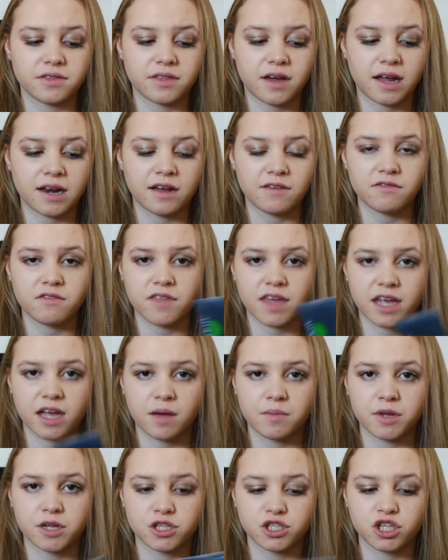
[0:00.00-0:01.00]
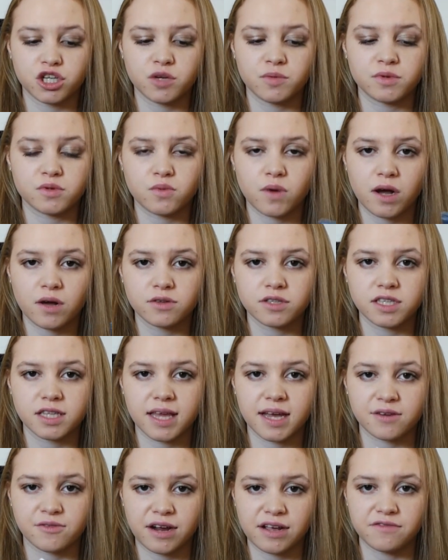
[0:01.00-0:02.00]
I love that they come in a tube as well, so
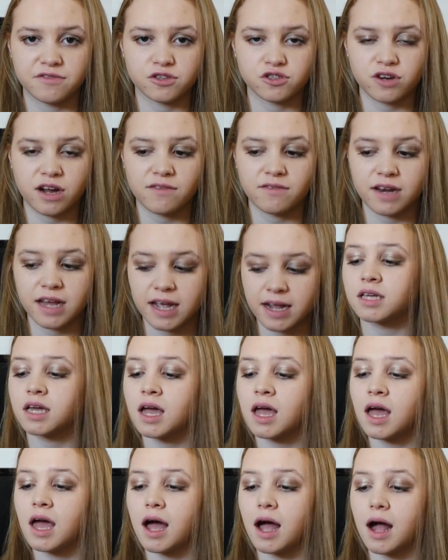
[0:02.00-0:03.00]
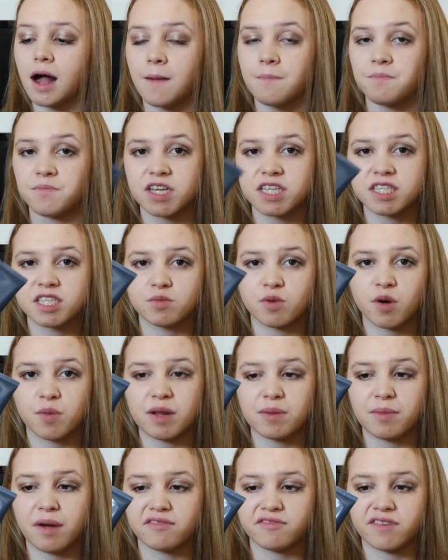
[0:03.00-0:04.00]
they're great for travelling. This is
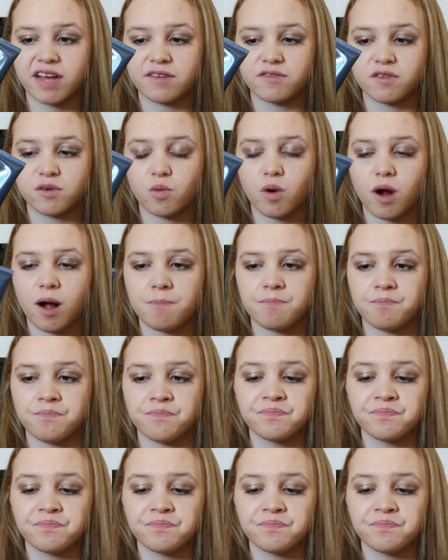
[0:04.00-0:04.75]
probably my favourite one.